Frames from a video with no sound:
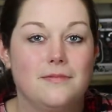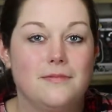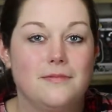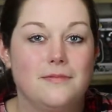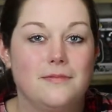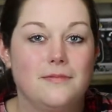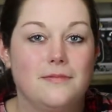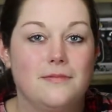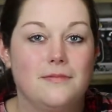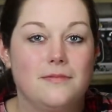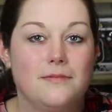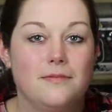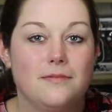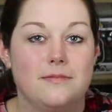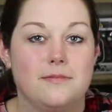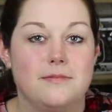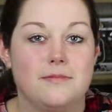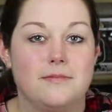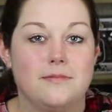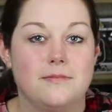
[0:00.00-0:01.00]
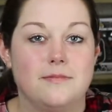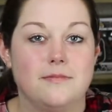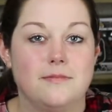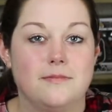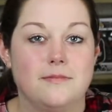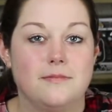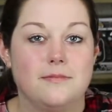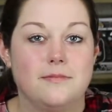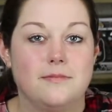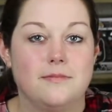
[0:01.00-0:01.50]

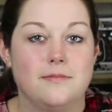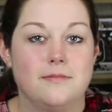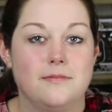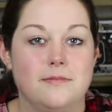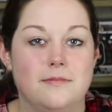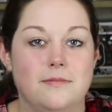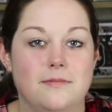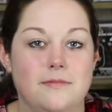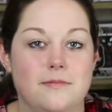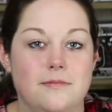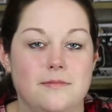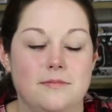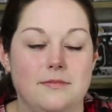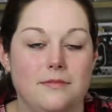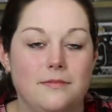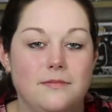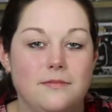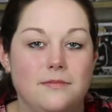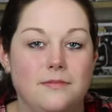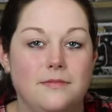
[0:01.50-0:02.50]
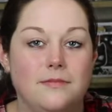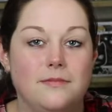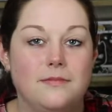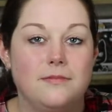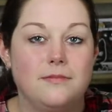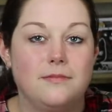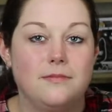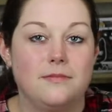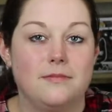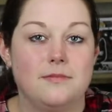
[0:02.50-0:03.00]

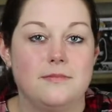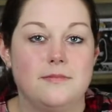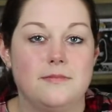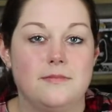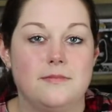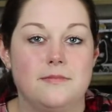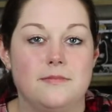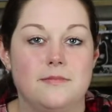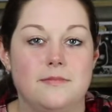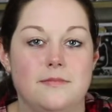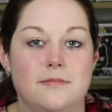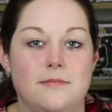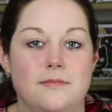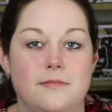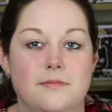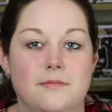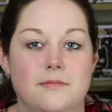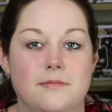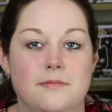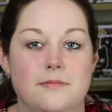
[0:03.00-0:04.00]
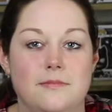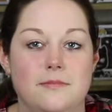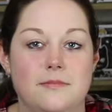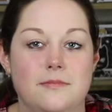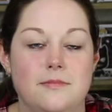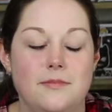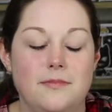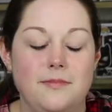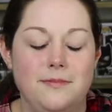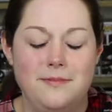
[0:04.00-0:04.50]

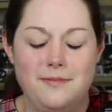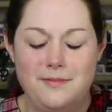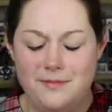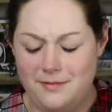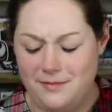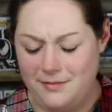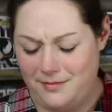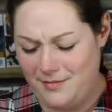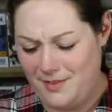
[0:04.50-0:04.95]
[no speech]